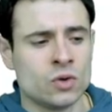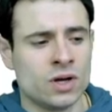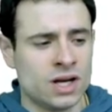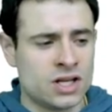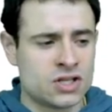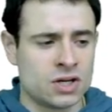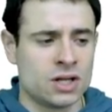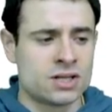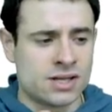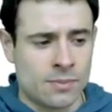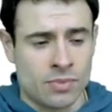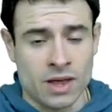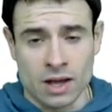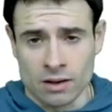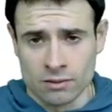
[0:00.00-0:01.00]
literally the same
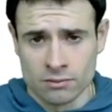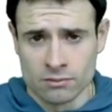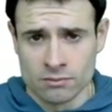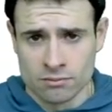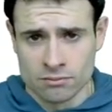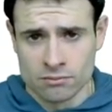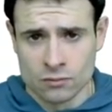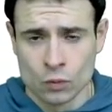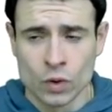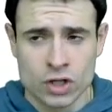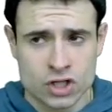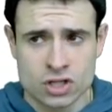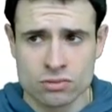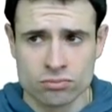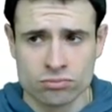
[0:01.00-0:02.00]
thing,
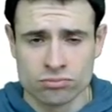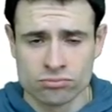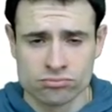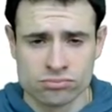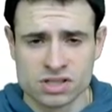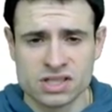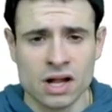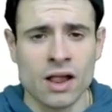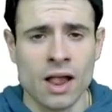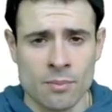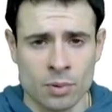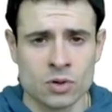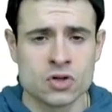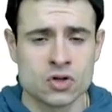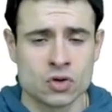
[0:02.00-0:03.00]
which still
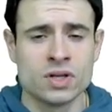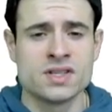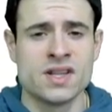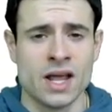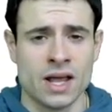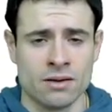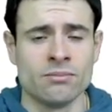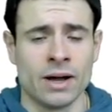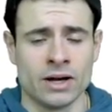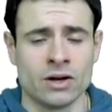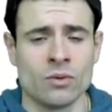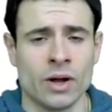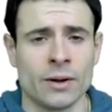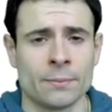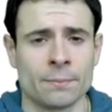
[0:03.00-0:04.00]
happens to this day, by the way.